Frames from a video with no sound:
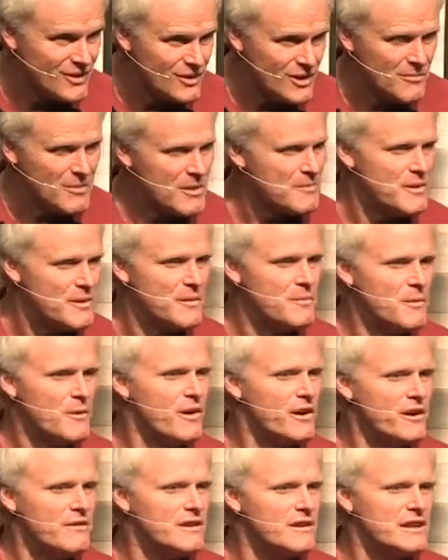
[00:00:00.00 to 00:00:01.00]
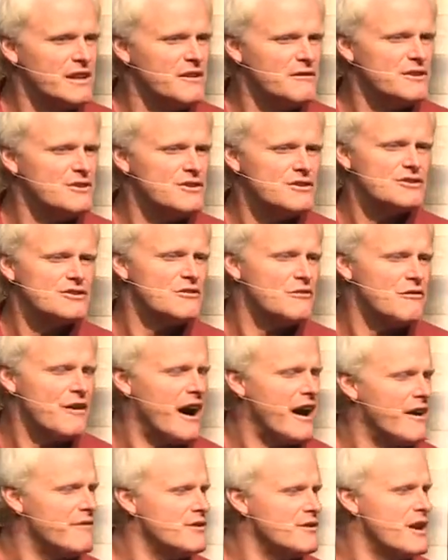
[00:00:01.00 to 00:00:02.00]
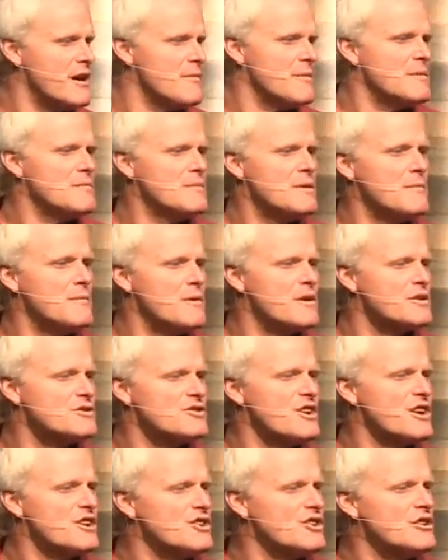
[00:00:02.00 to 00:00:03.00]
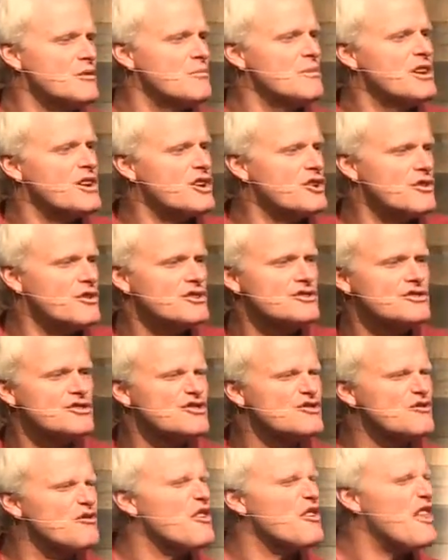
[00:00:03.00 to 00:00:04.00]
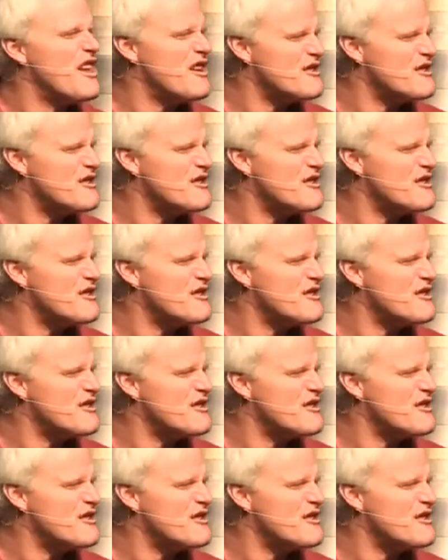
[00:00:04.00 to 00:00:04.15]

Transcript: You know how many people are even living to survive? You know how many people are tricked into being Christians for